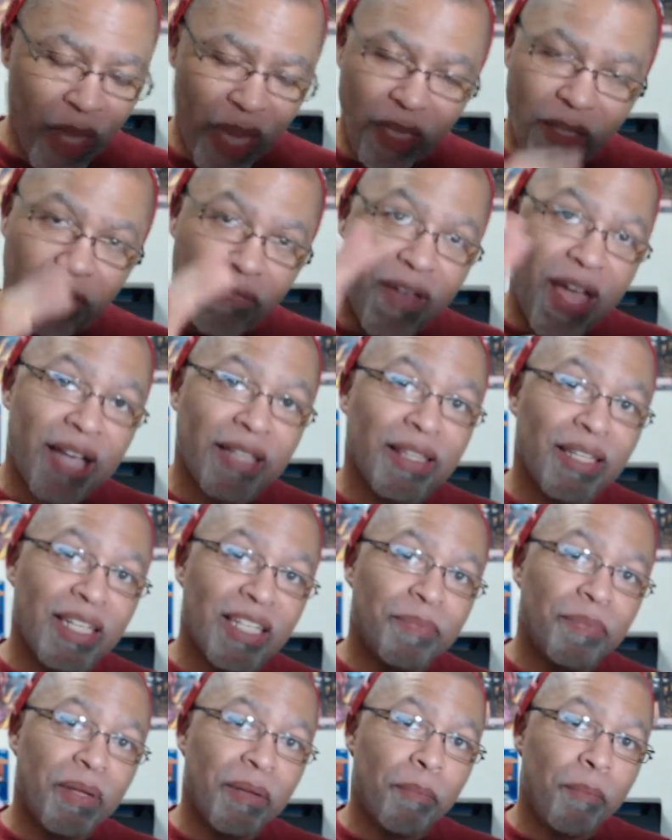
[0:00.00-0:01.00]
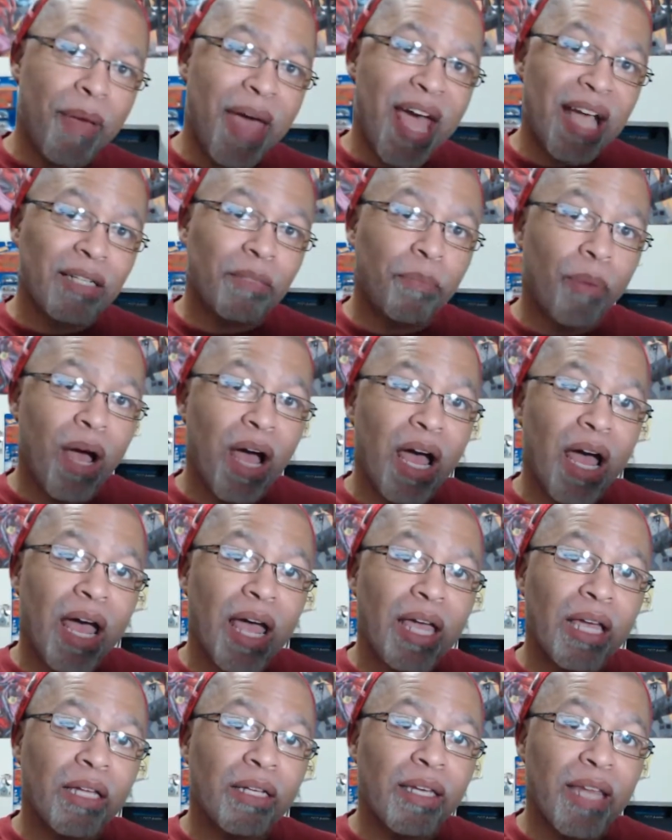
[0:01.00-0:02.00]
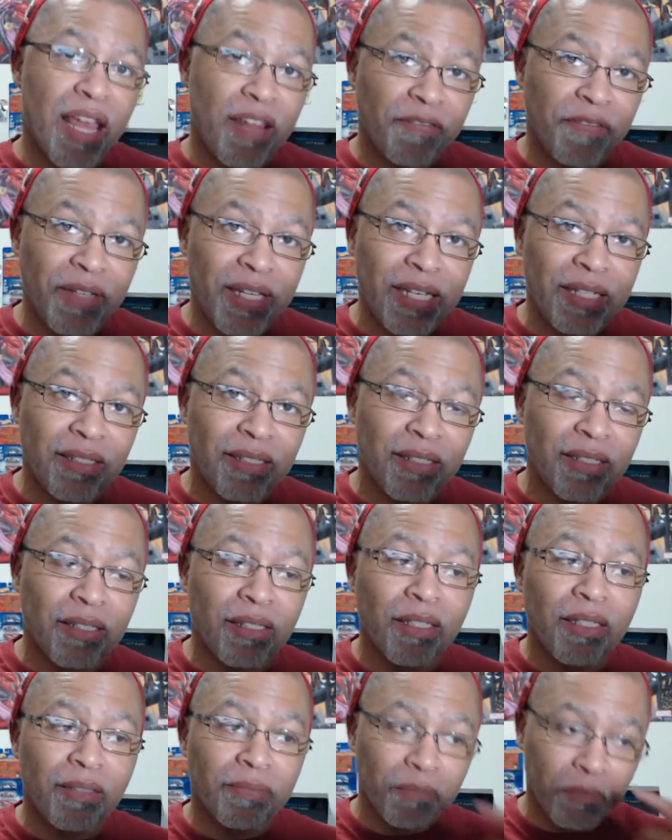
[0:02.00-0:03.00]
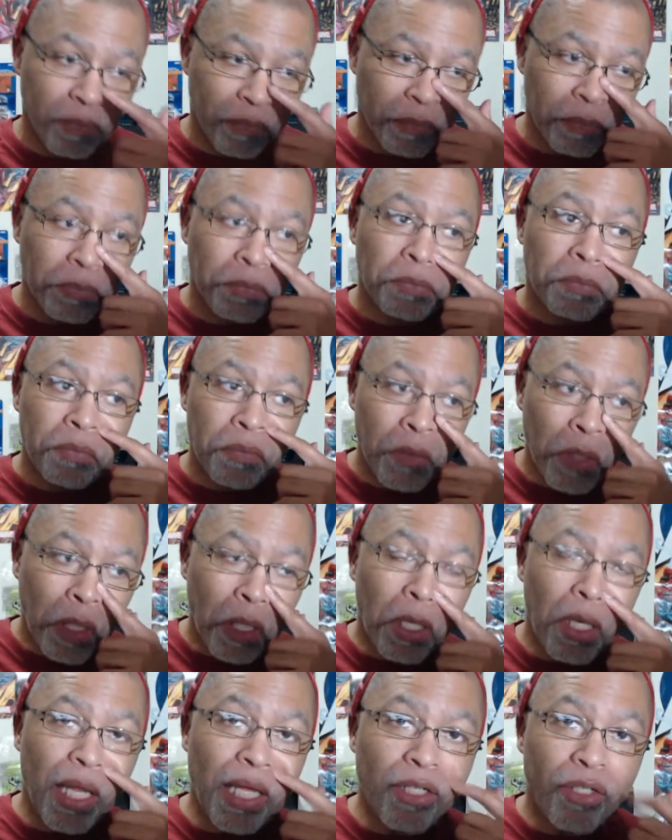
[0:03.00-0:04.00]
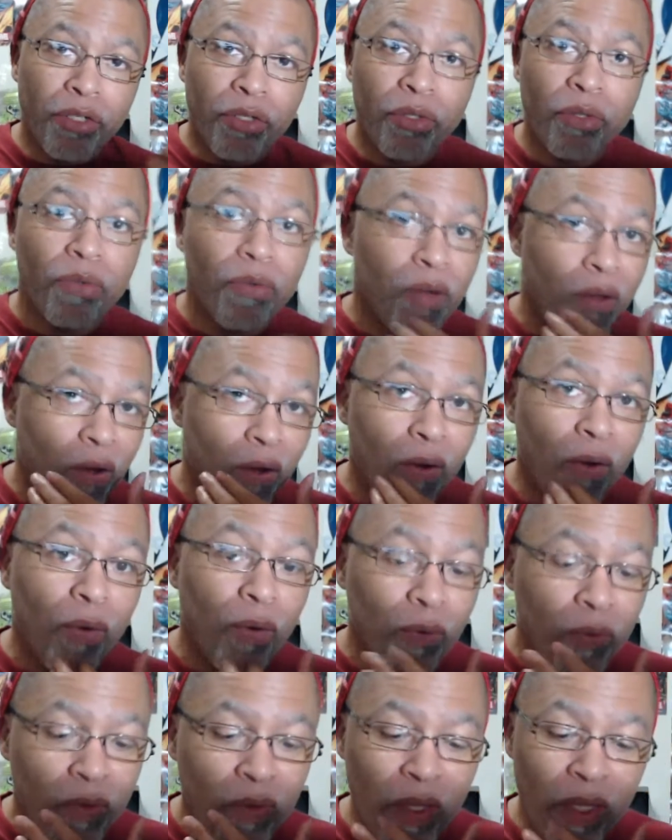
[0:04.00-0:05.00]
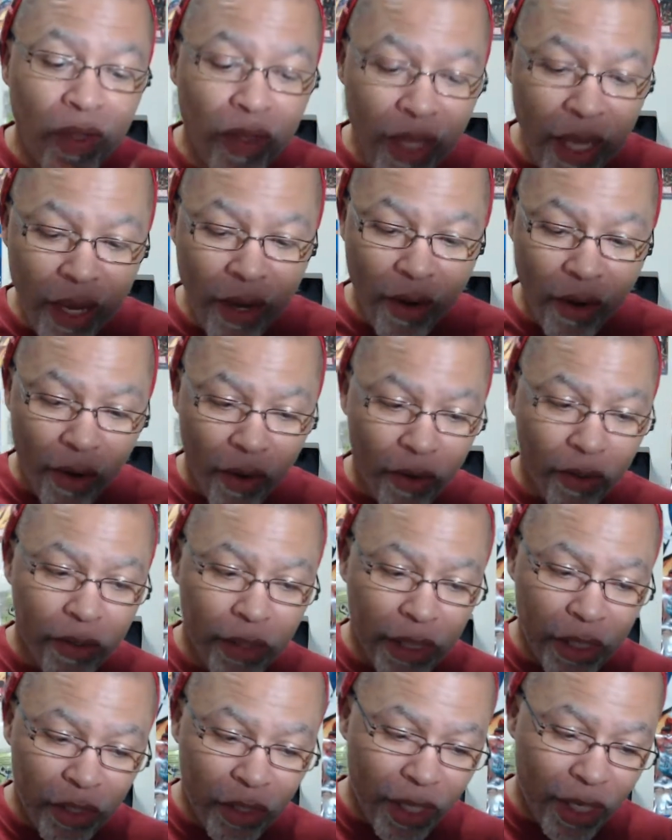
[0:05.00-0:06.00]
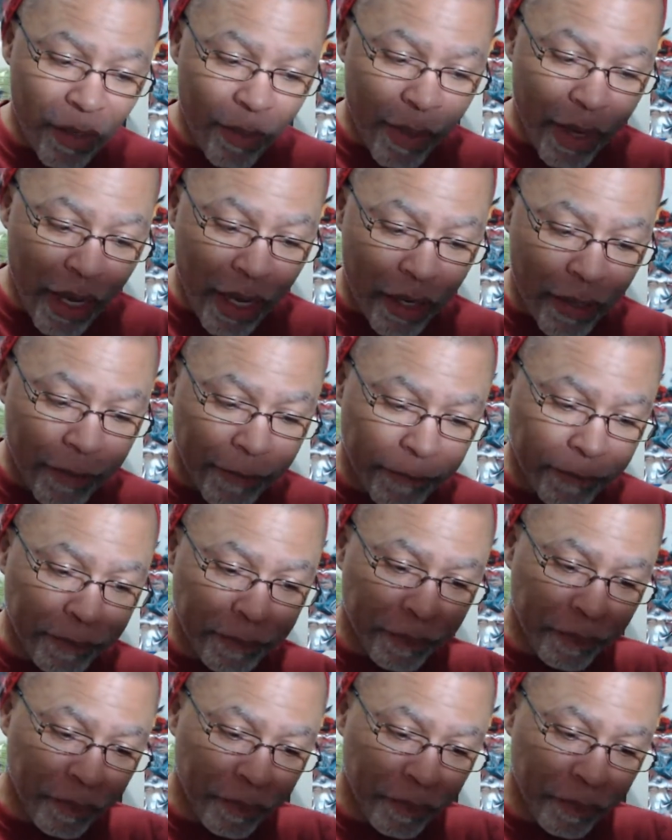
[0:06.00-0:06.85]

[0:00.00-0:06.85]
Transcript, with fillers: And the fact that it's been backed by Netflix lets you know that they are legit about it.